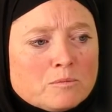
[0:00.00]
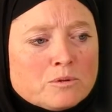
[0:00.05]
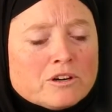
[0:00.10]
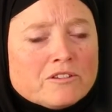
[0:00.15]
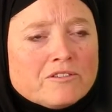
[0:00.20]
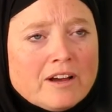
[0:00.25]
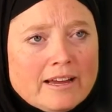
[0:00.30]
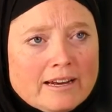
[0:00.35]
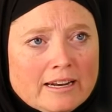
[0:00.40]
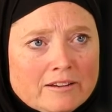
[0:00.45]

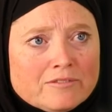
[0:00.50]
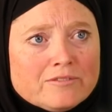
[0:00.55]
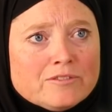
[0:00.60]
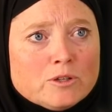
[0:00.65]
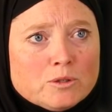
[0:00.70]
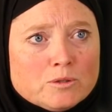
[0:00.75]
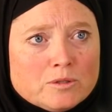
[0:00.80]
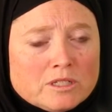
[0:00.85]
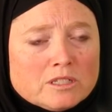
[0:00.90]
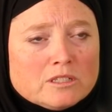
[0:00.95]
Providing
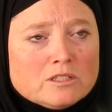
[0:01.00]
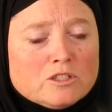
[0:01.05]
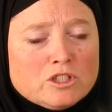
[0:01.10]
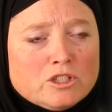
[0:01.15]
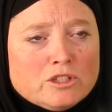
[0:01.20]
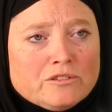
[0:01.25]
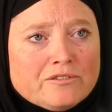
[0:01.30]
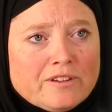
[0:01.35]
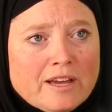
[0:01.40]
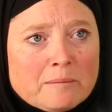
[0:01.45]
food
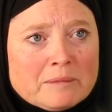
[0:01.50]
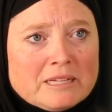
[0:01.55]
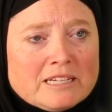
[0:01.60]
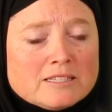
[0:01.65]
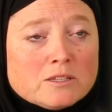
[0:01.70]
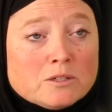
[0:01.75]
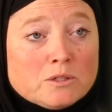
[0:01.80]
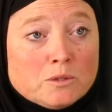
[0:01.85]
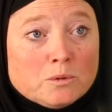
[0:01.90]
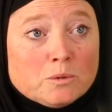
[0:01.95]
to
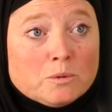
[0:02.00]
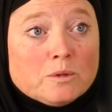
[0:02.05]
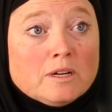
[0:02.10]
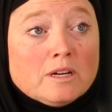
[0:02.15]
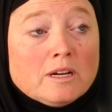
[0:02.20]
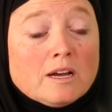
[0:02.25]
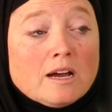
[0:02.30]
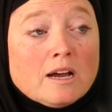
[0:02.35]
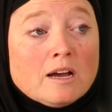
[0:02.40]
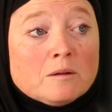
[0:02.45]
families who
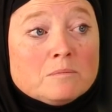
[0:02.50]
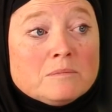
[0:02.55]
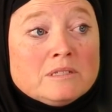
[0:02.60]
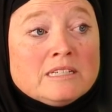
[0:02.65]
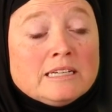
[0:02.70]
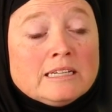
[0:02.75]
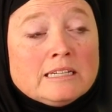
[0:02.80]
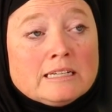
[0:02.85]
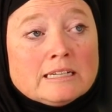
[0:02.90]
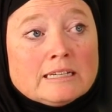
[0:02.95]
um,
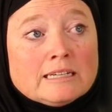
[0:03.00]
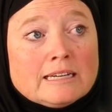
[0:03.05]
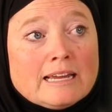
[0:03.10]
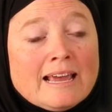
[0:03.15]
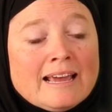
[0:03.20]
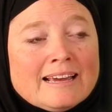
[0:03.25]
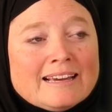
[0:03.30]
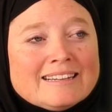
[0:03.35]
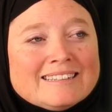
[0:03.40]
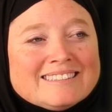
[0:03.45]
need it
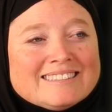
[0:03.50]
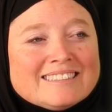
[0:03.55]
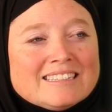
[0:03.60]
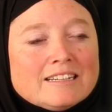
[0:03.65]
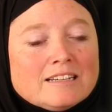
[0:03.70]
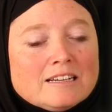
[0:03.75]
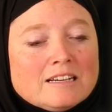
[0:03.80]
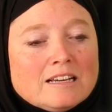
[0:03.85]
and